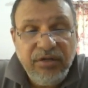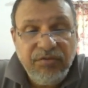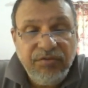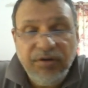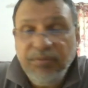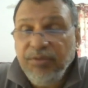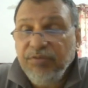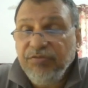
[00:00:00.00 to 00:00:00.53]

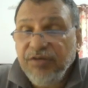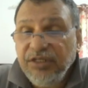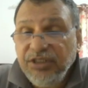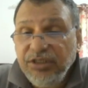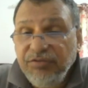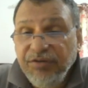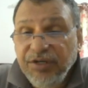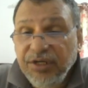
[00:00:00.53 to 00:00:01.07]
from the
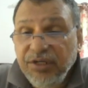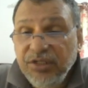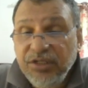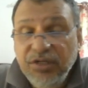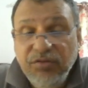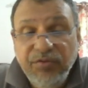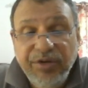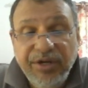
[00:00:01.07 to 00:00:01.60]
first
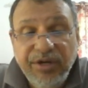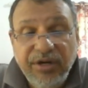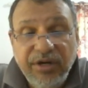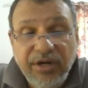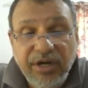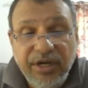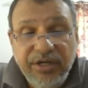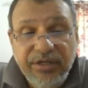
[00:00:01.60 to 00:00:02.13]
equation, we can
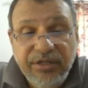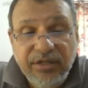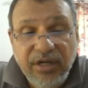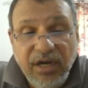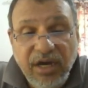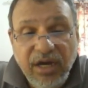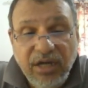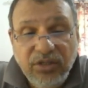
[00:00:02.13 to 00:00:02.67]
write
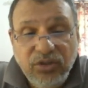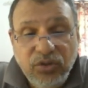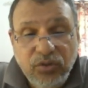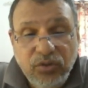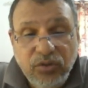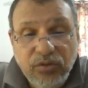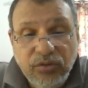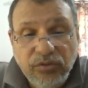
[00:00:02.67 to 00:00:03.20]

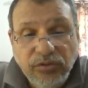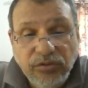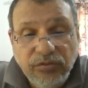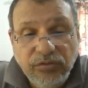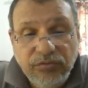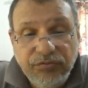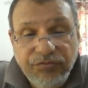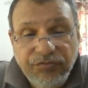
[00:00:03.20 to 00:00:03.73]
R2
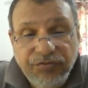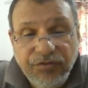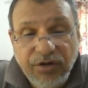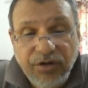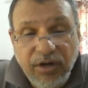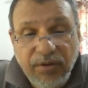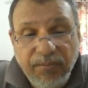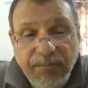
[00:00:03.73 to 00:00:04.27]

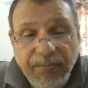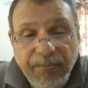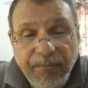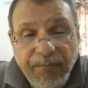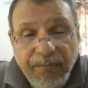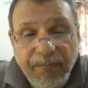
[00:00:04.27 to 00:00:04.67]
from